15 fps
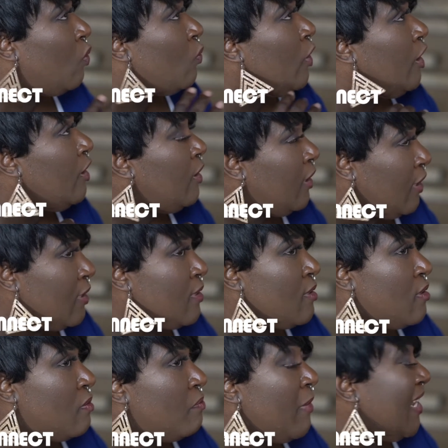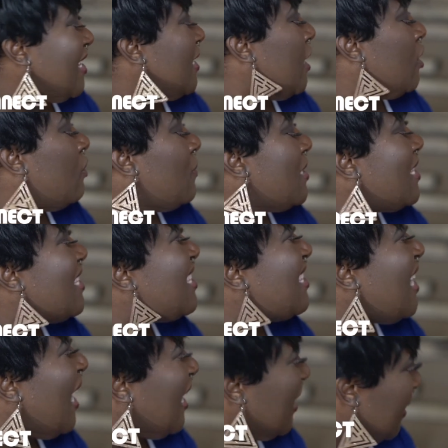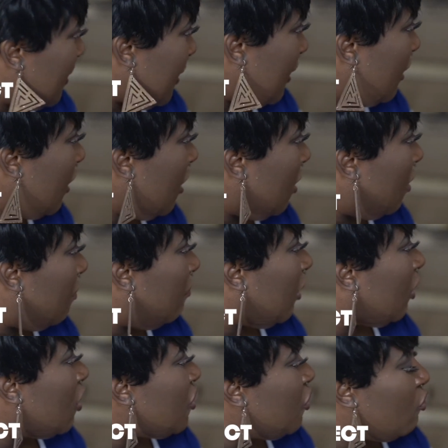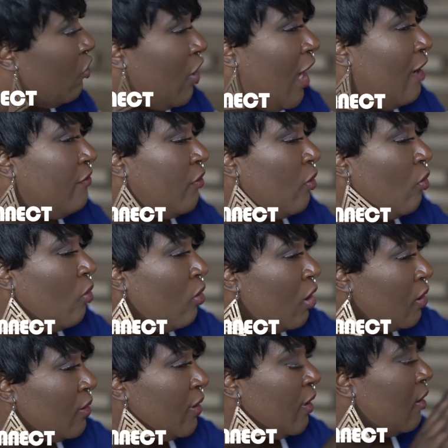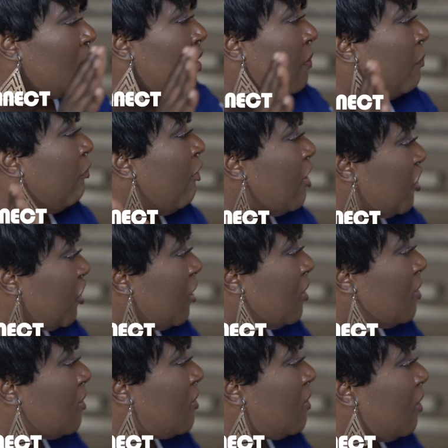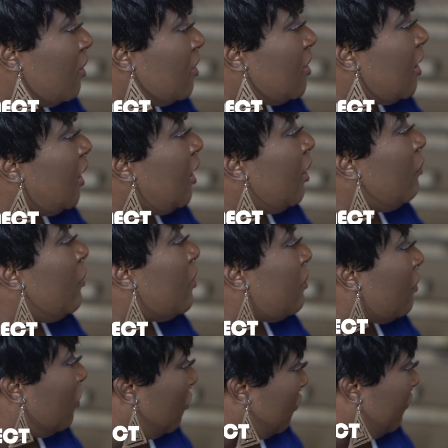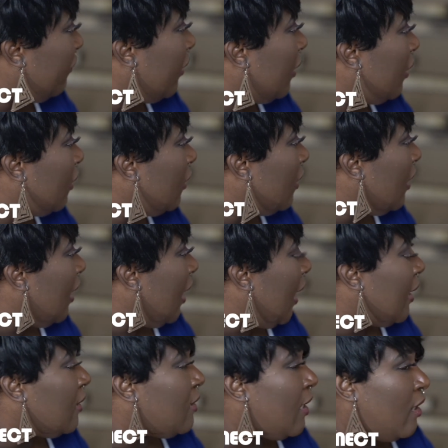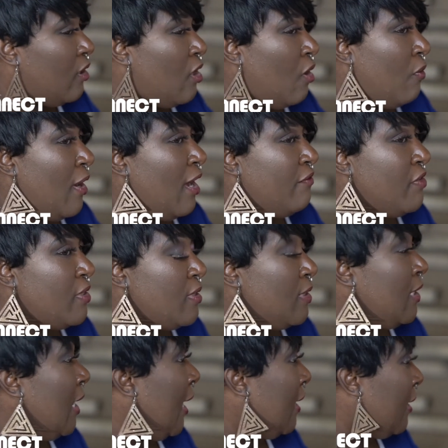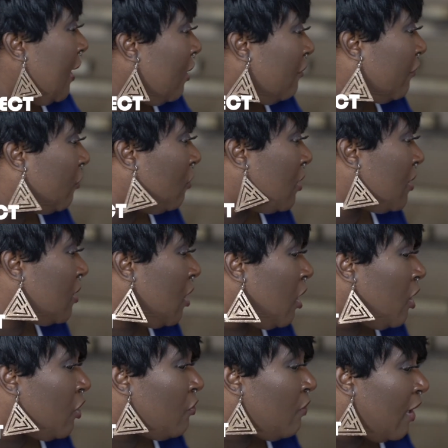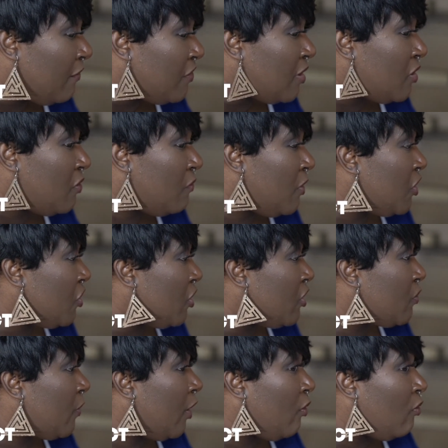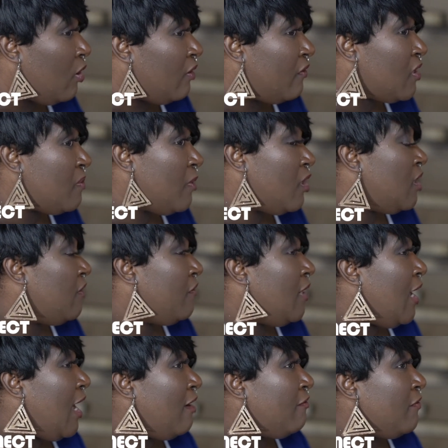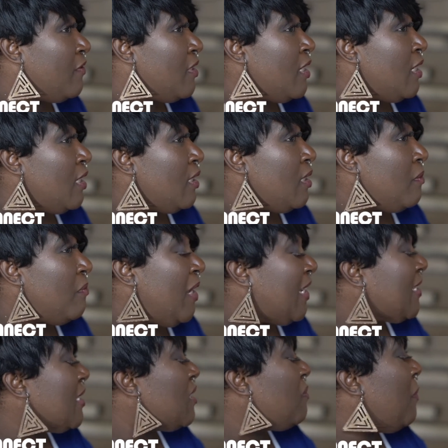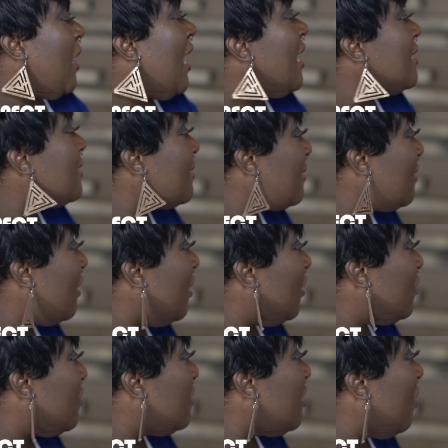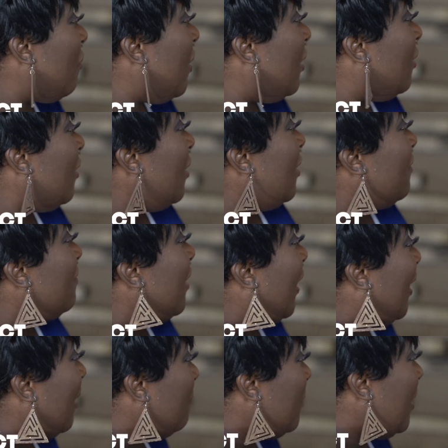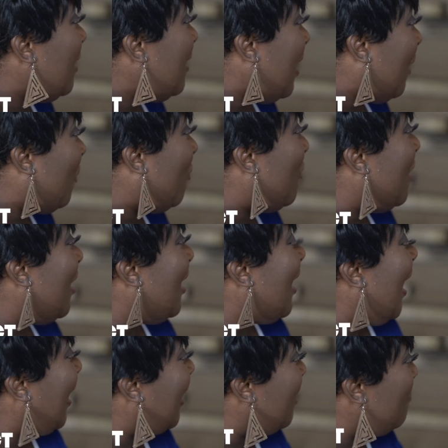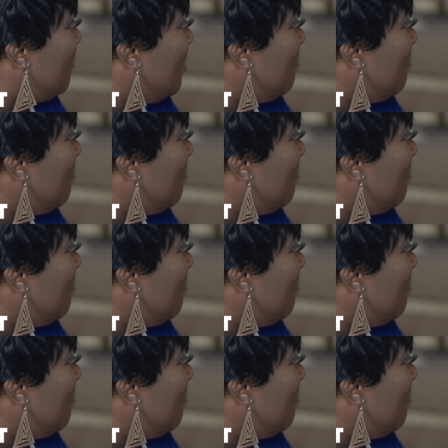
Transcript: we need to maintain our sanity. Because, you have all the other pressures dealing with COVID, mm-hmm. and then now having to deal, and then of course, you have situations where all of us may not even have the big space to say, well, they can be in their corner and I can be